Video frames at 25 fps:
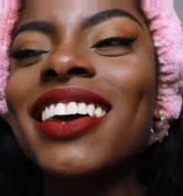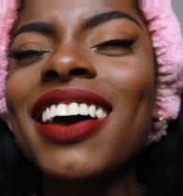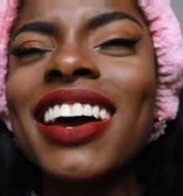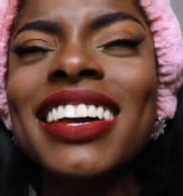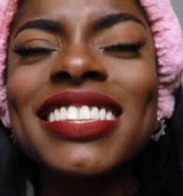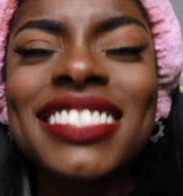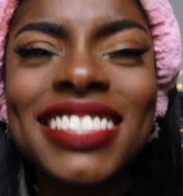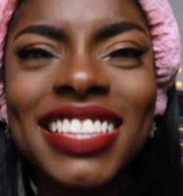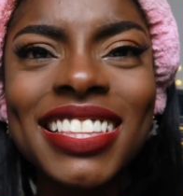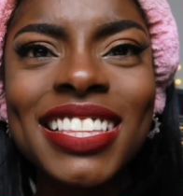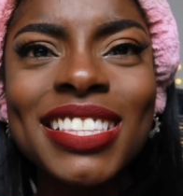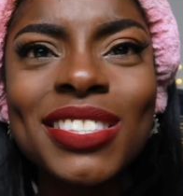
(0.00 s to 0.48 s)
I
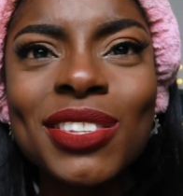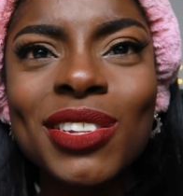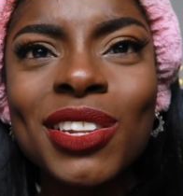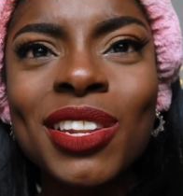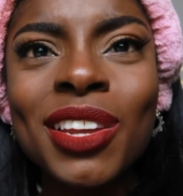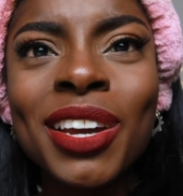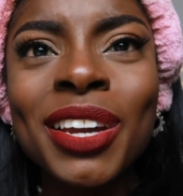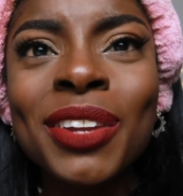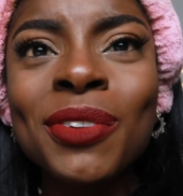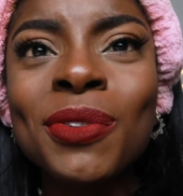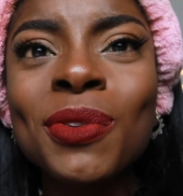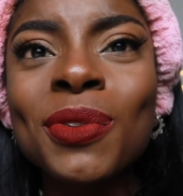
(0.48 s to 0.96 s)
see these
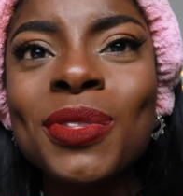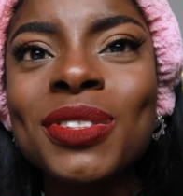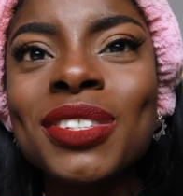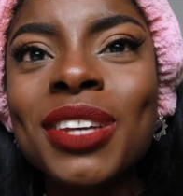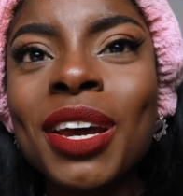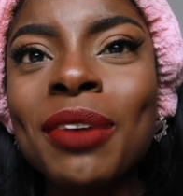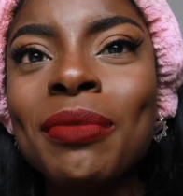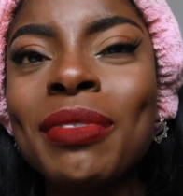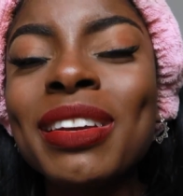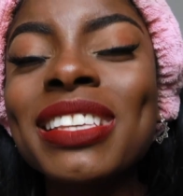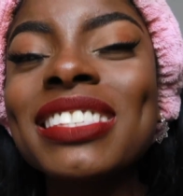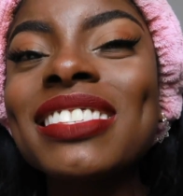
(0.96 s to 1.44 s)
online all the
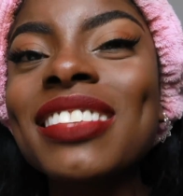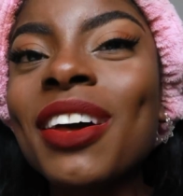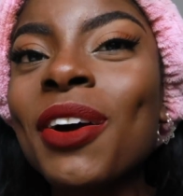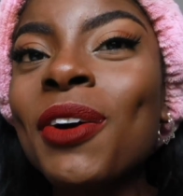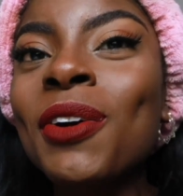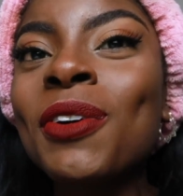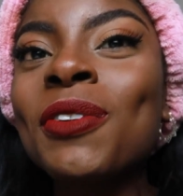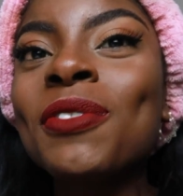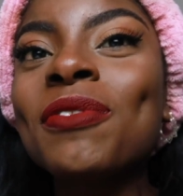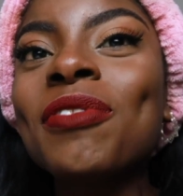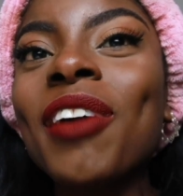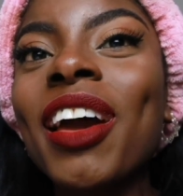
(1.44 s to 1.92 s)
time
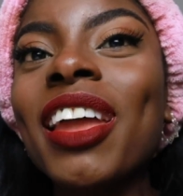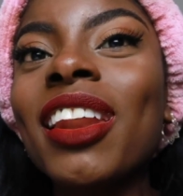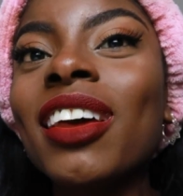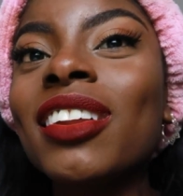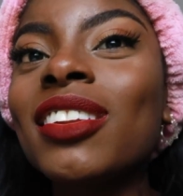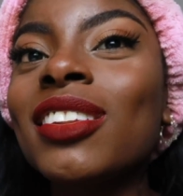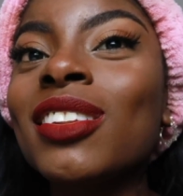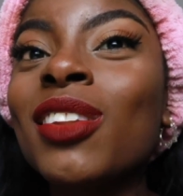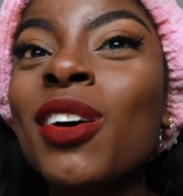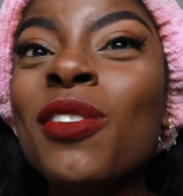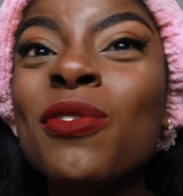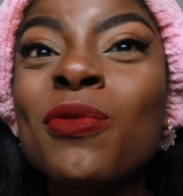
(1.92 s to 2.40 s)
myself, and I
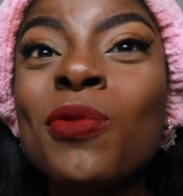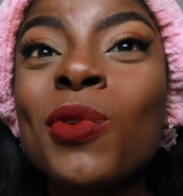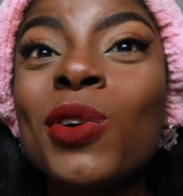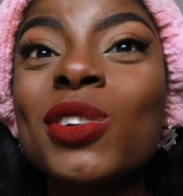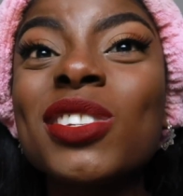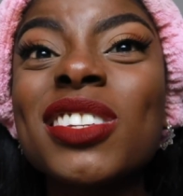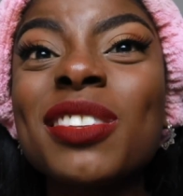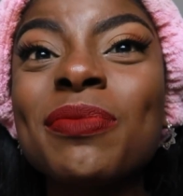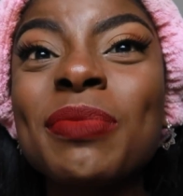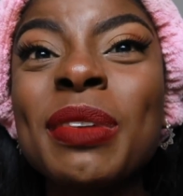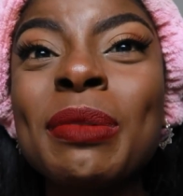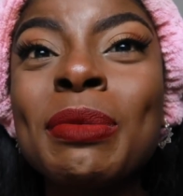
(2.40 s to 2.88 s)
love
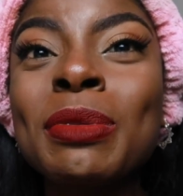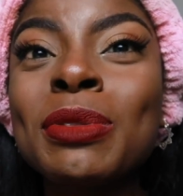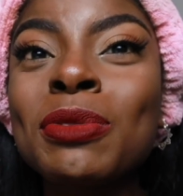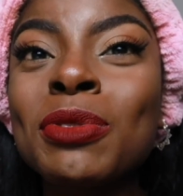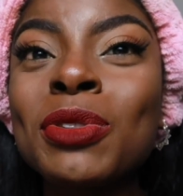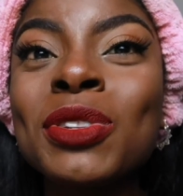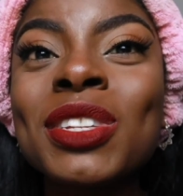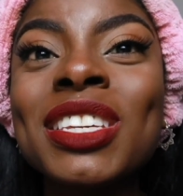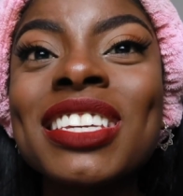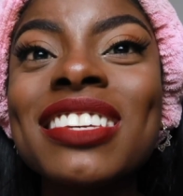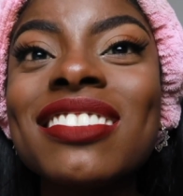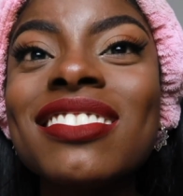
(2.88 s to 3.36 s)
watching people's
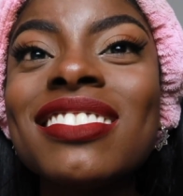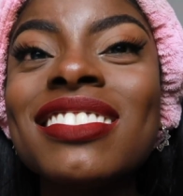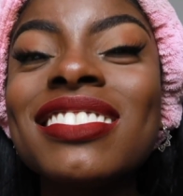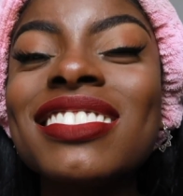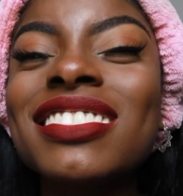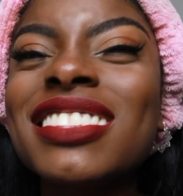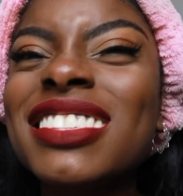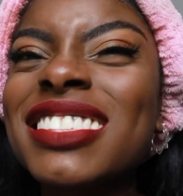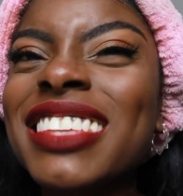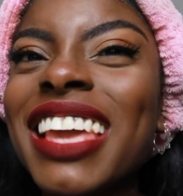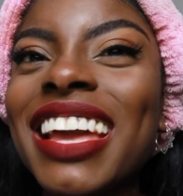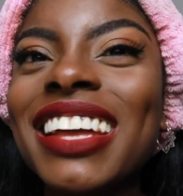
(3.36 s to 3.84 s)
routines,
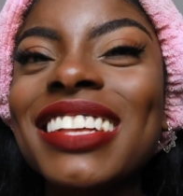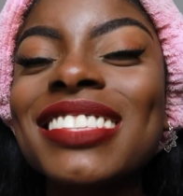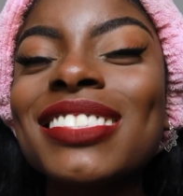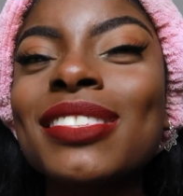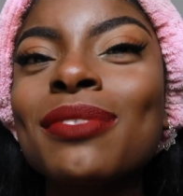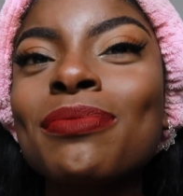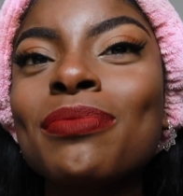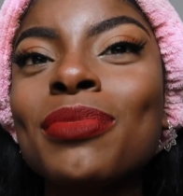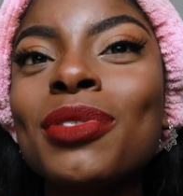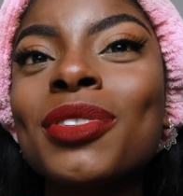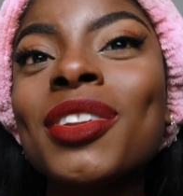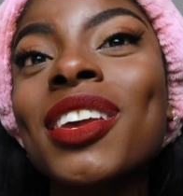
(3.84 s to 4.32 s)
just getting
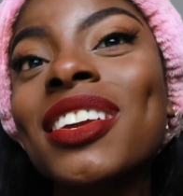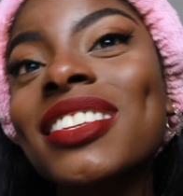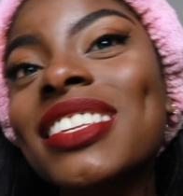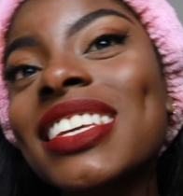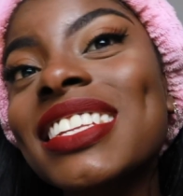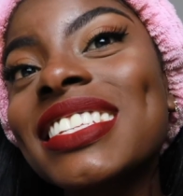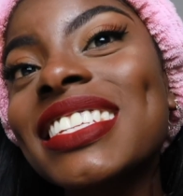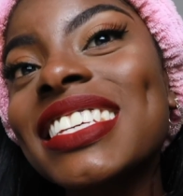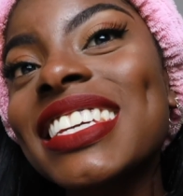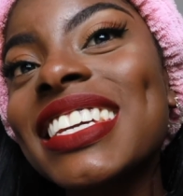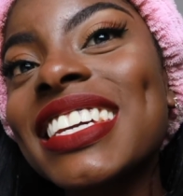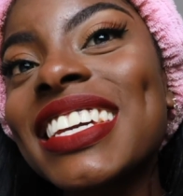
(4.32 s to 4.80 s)
some product
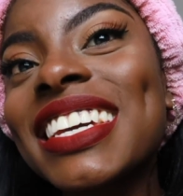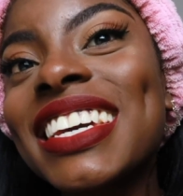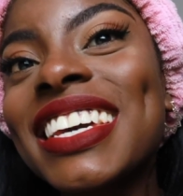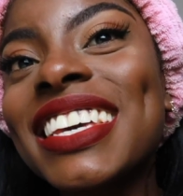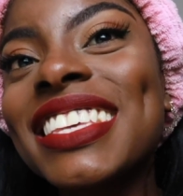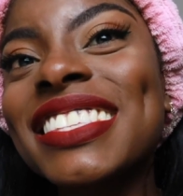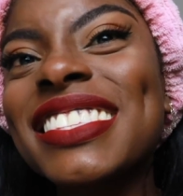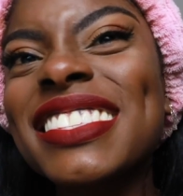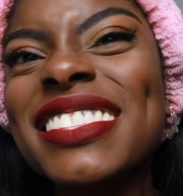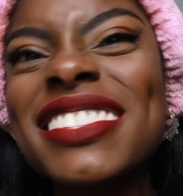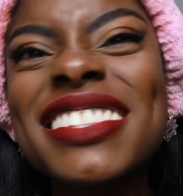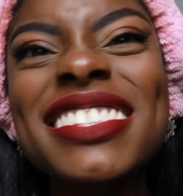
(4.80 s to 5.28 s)

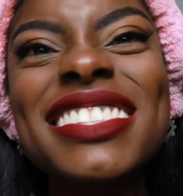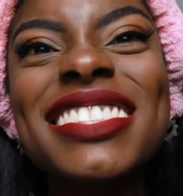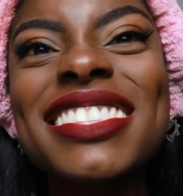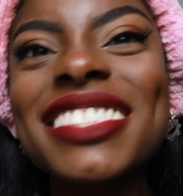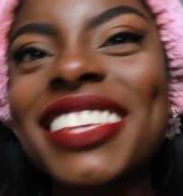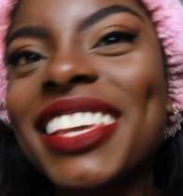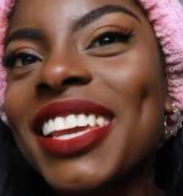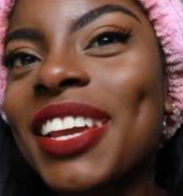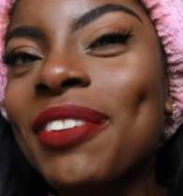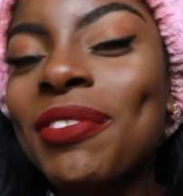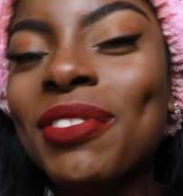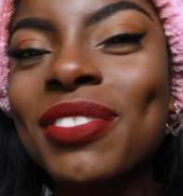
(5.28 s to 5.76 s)
ideas and just
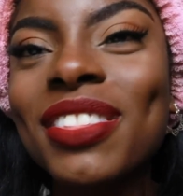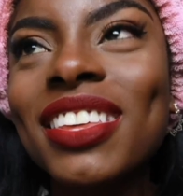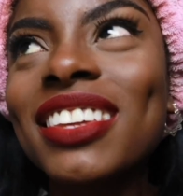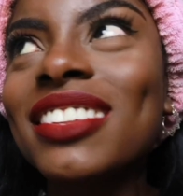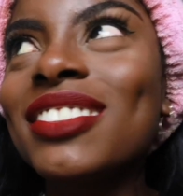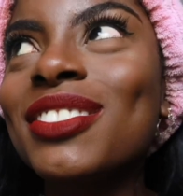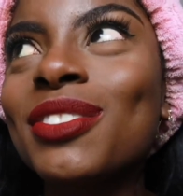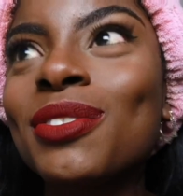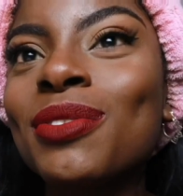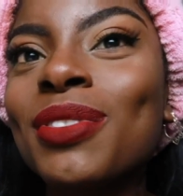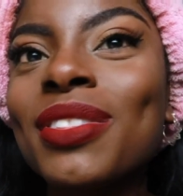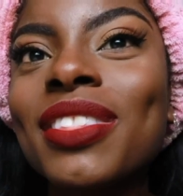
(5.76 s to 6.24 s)
seeing what they
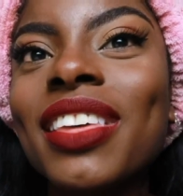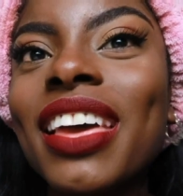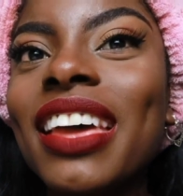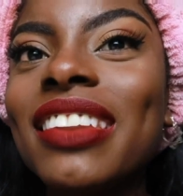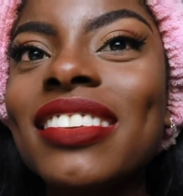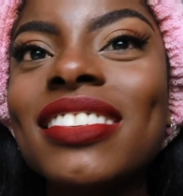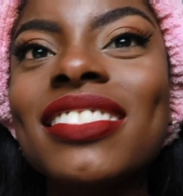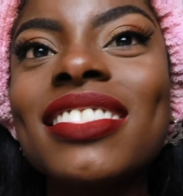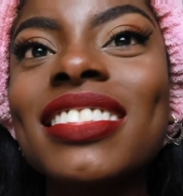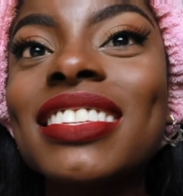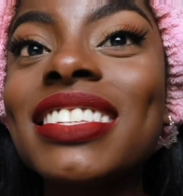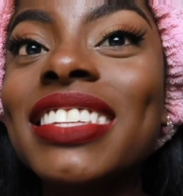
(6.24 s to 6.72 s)
do at the
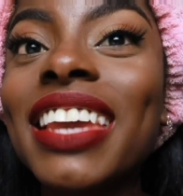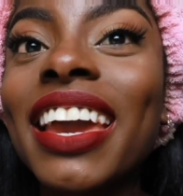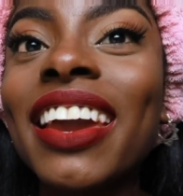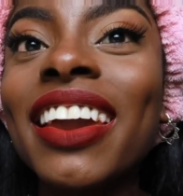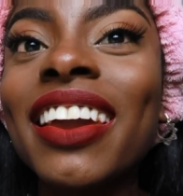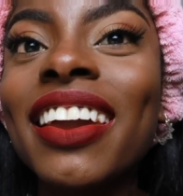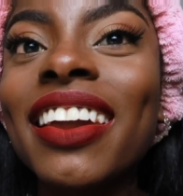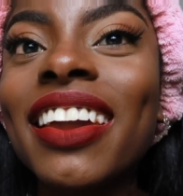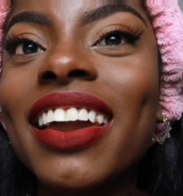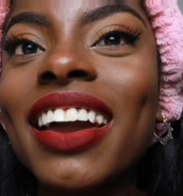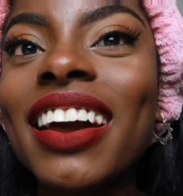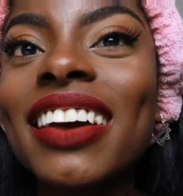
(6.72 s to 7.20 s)
end of the
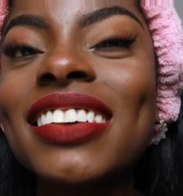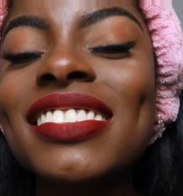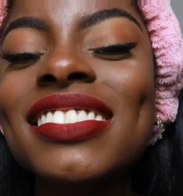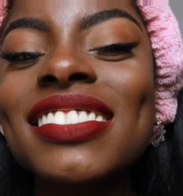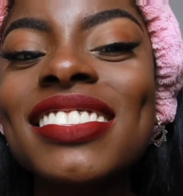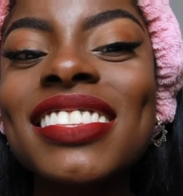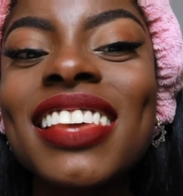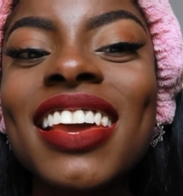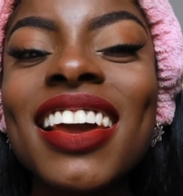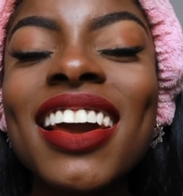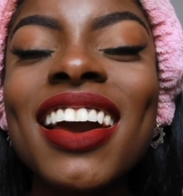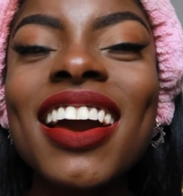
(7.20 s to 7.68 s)
day, I
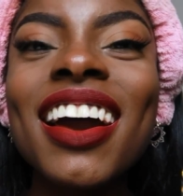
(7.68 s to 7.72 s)
guess.